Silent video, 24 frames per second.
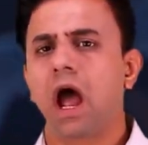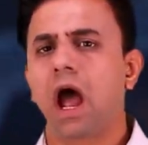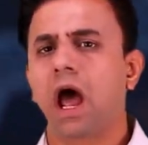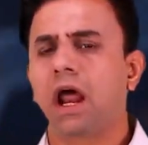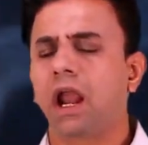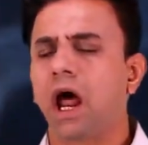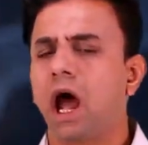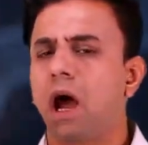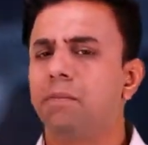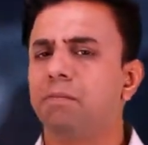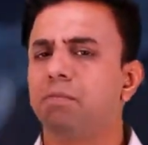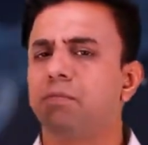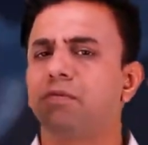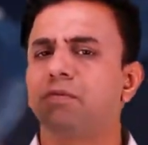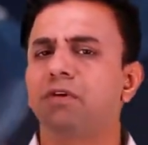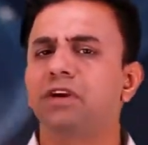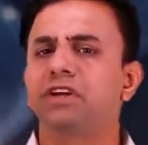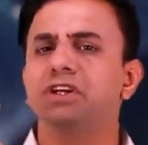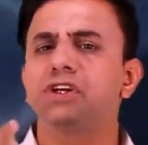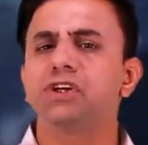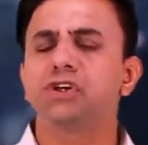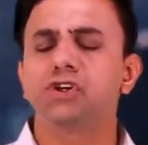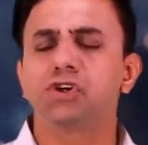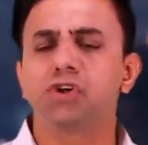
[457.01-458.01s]
And I'm
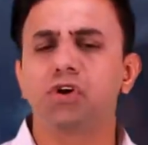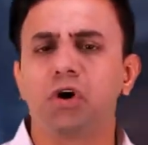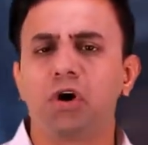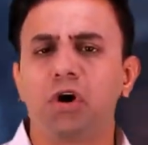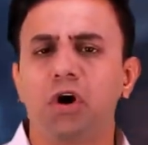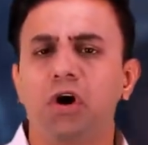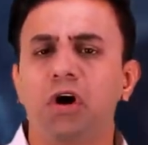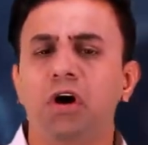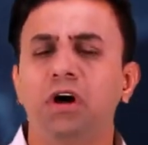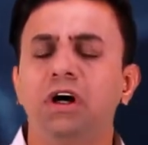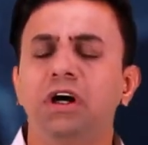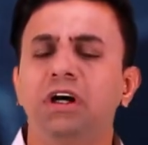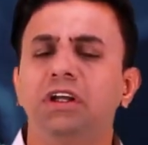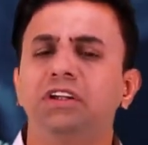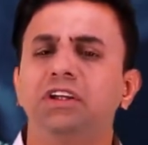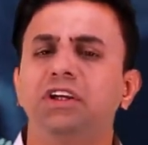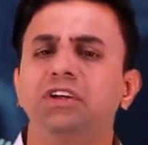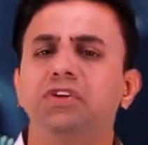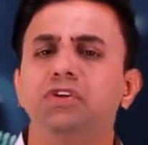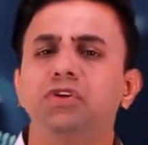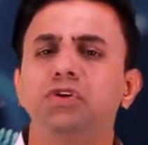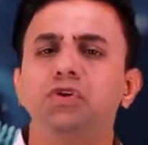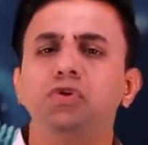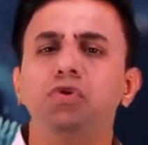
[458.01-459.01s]
pretty sure
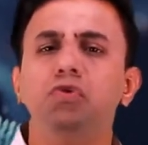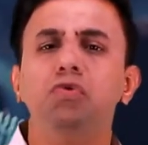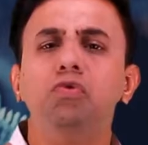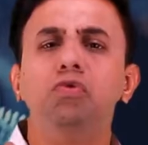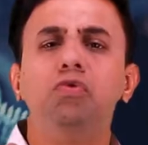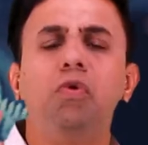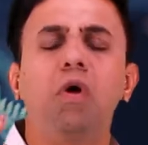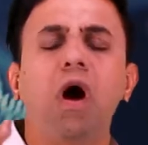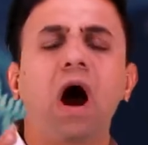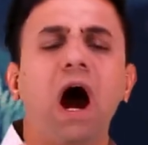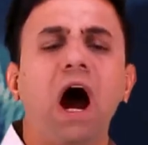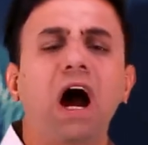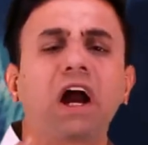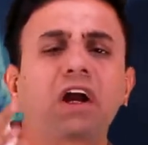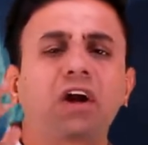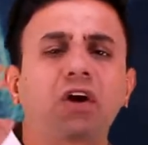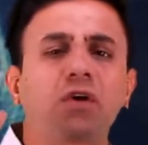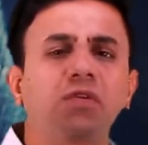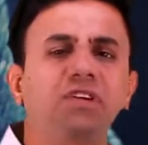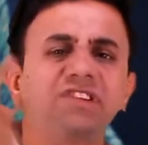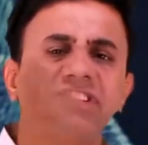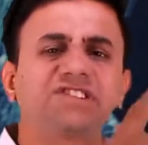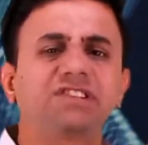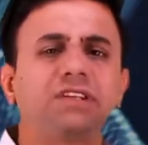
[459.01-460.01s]
that you are
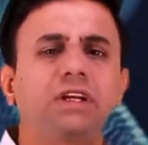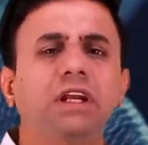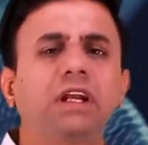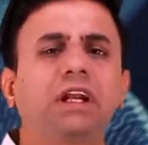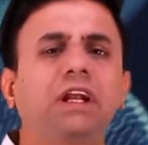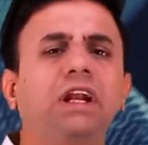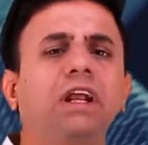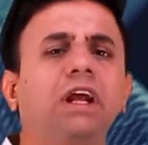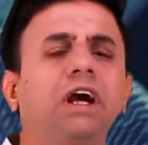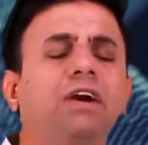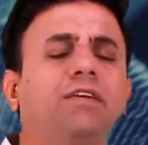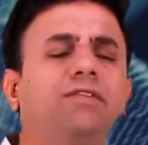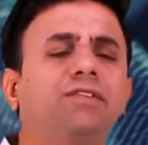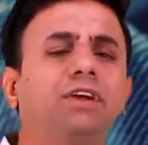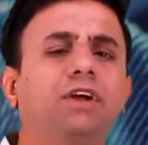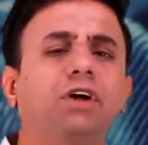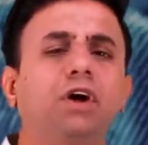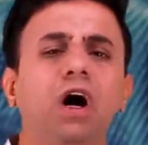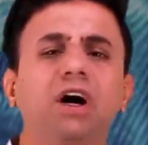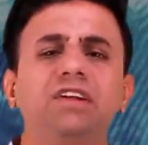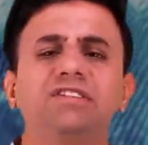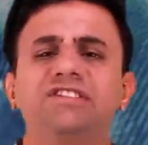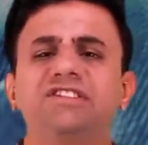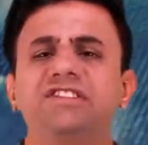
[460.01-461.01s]
crystal clear of the
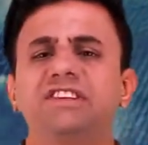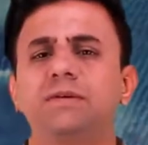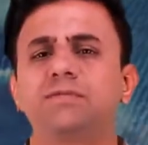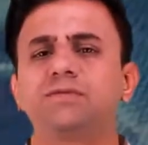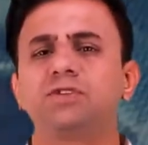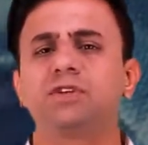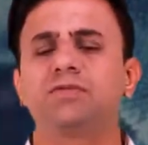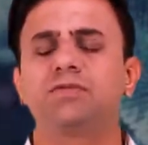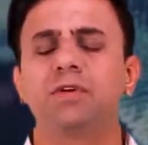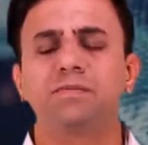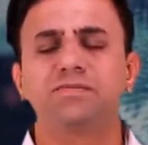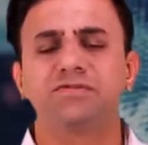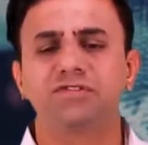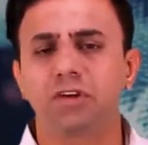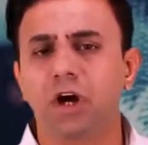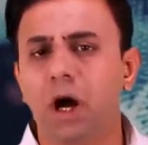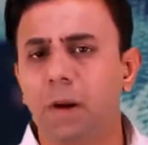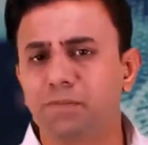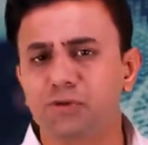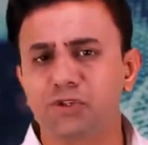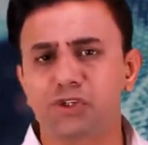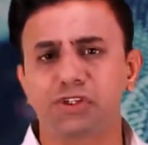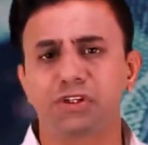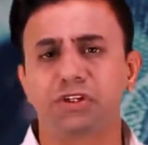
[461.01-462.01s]
concept of
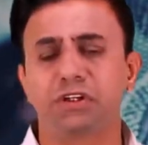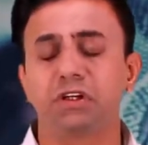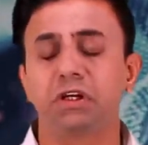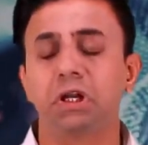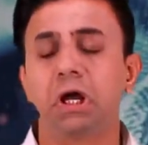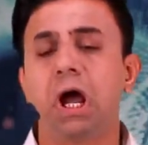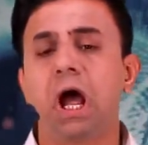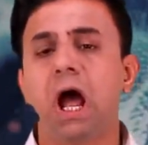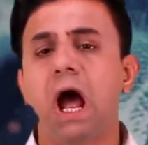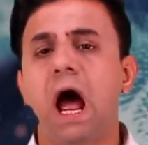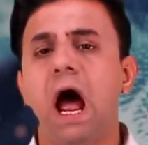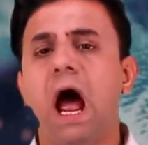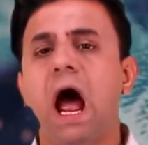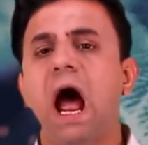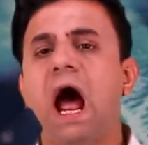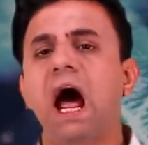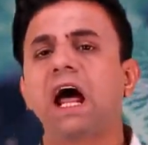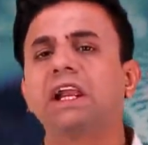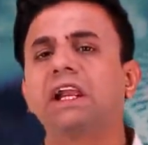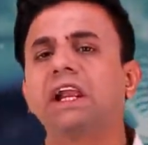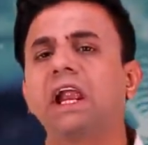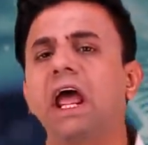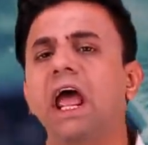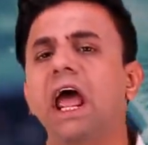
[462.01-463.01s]
absorption,
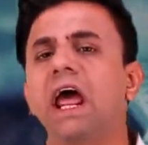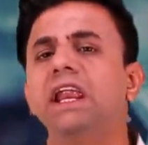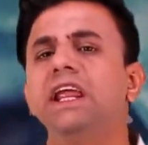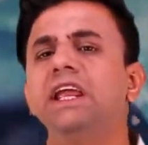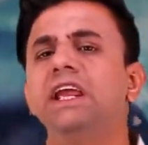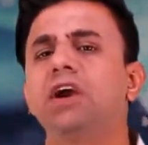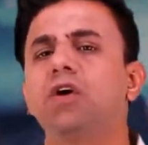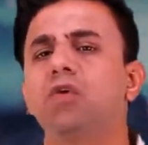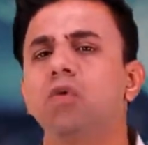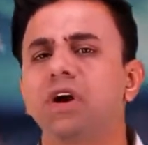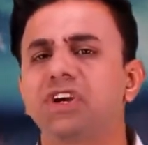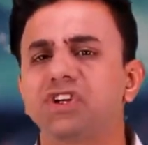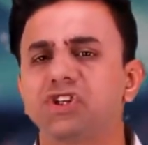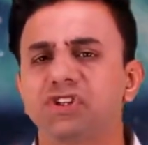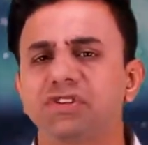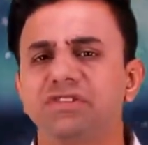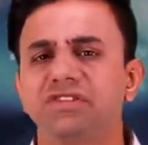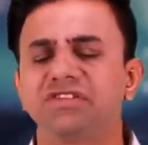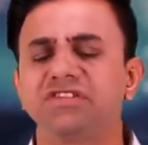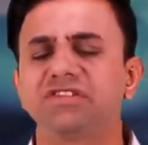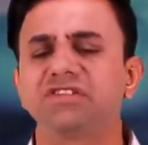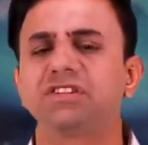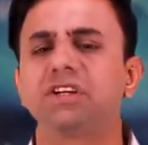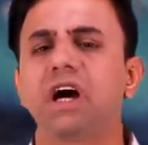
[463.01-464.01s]
and any
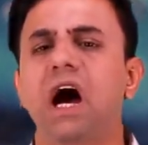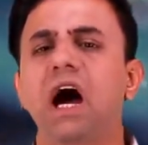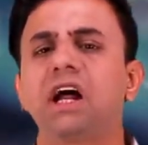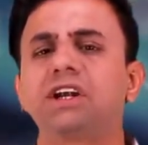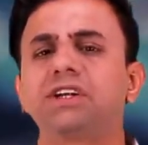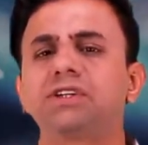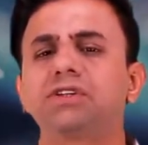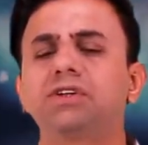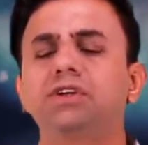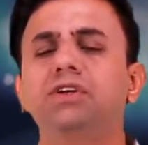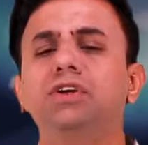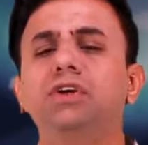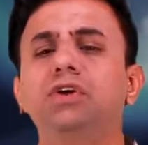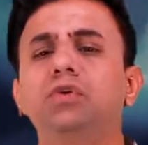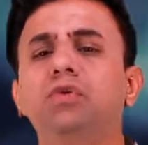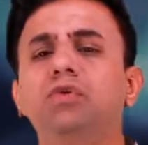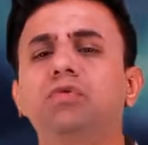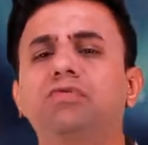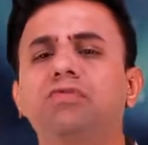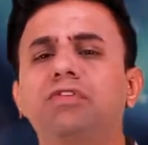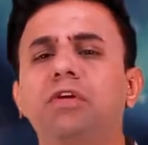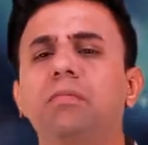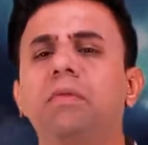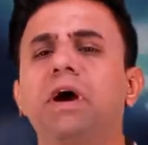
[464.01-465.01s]
questions darted on
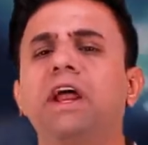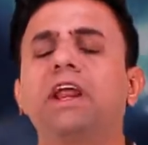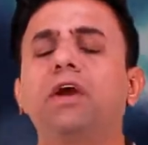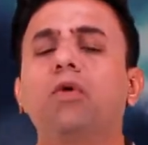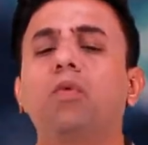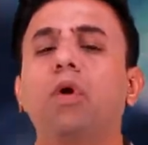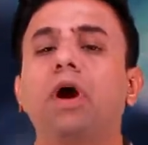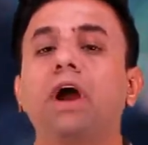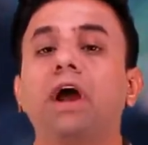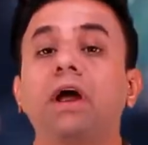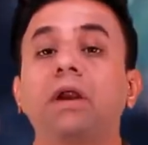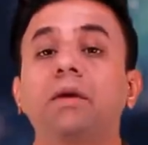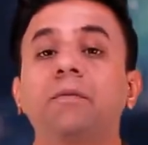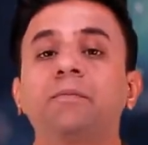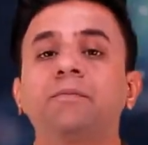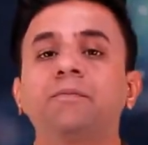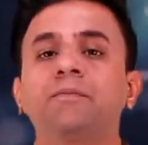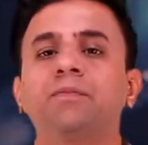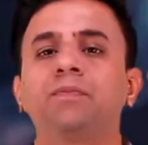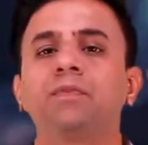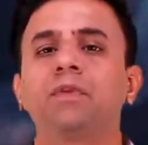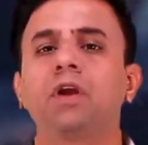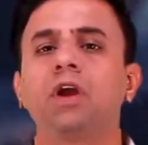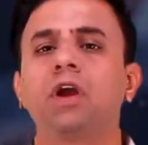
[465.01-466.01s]
you from anywhere,
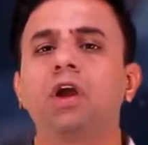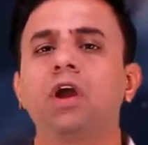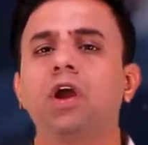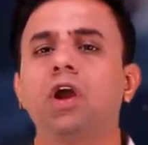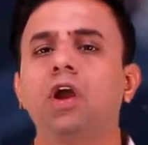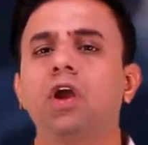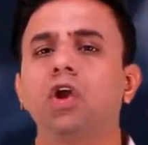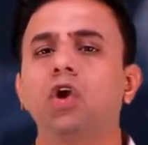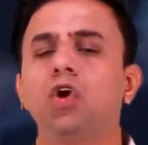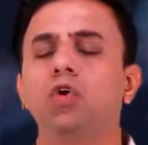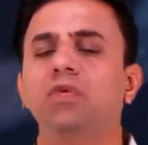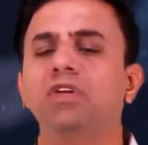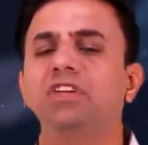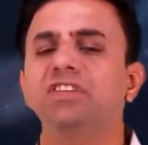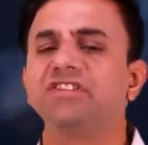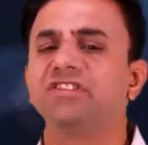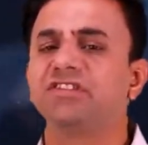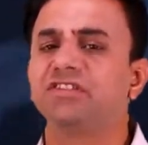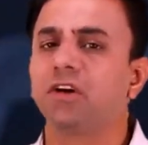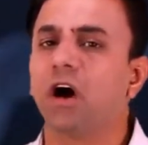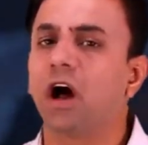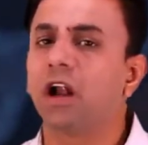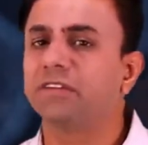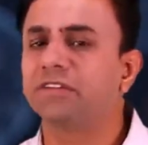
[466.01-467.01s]
you will
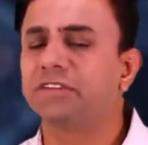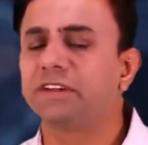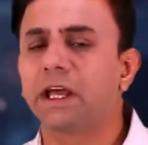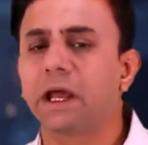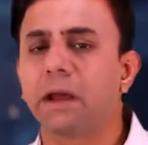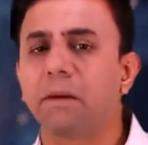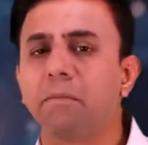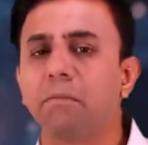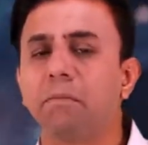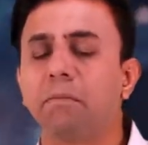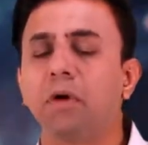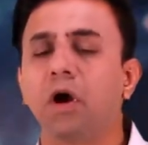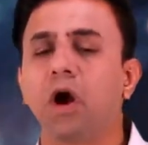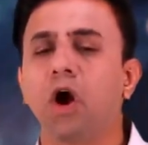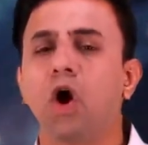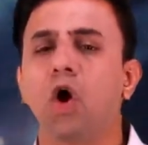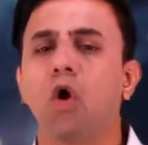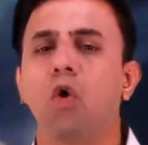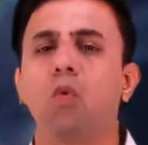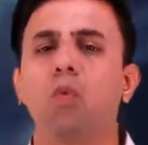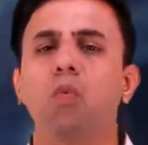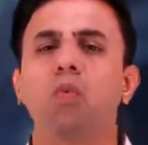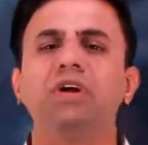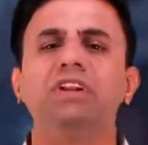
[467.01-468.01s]
solve them
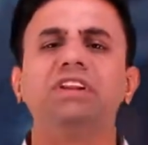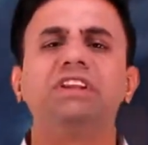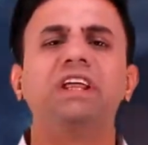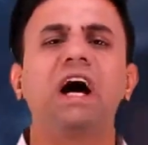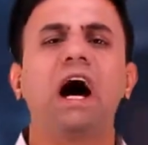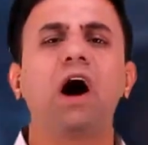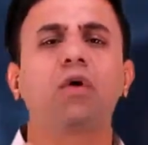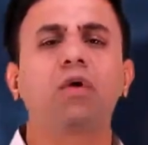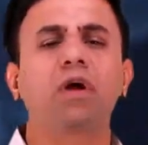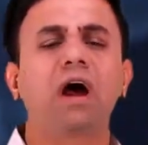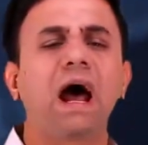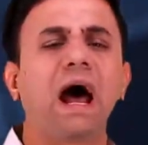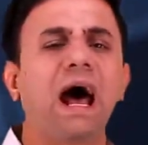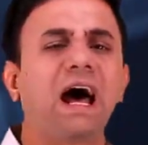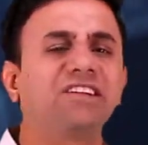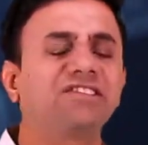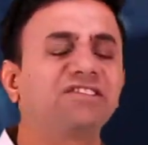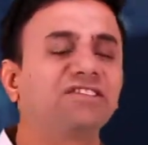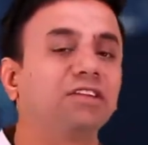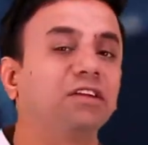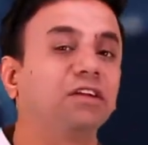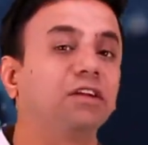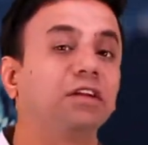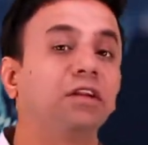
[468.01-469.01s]
without a
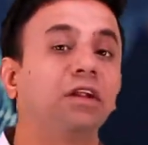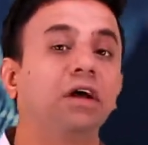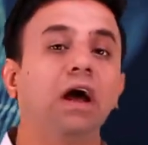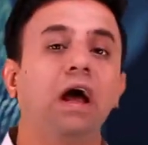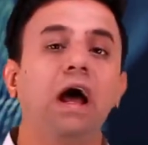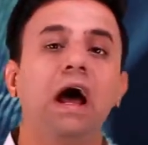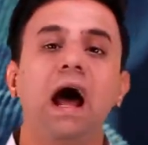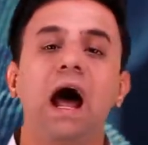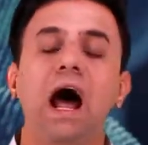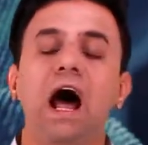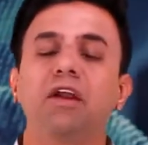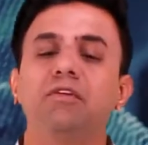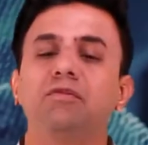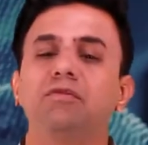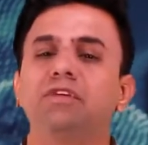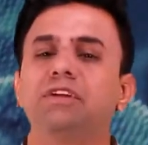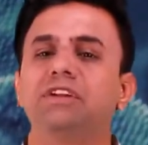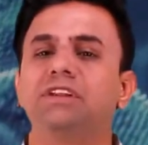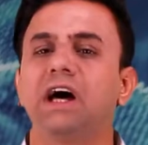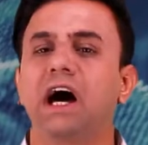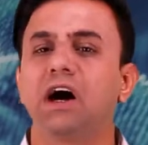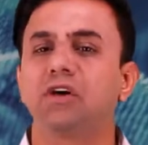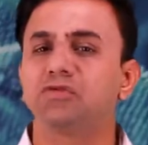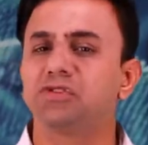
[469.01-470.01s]
hassle and
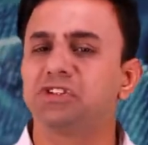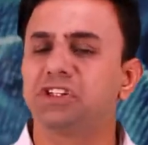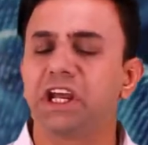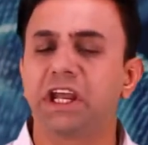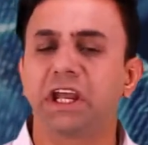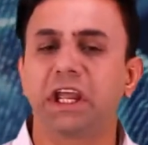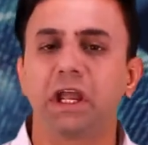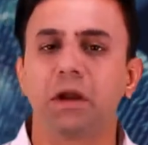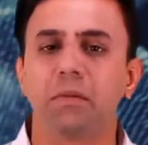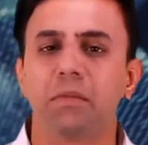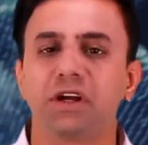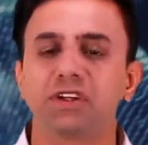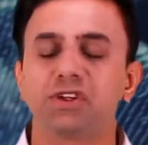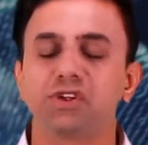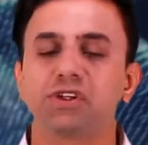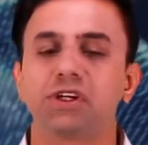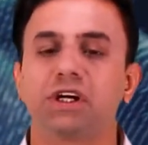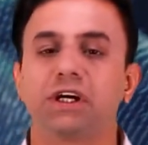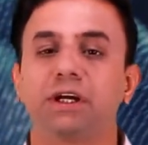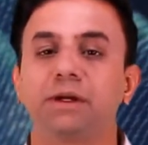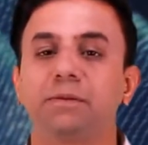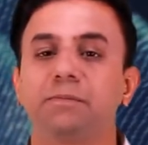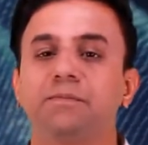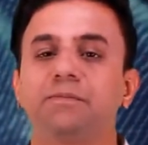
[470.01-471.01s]
without taking much
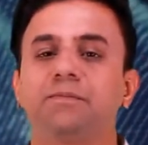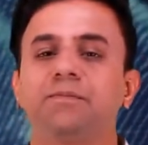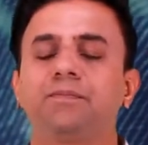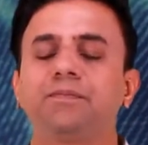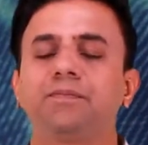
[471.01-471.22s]
time.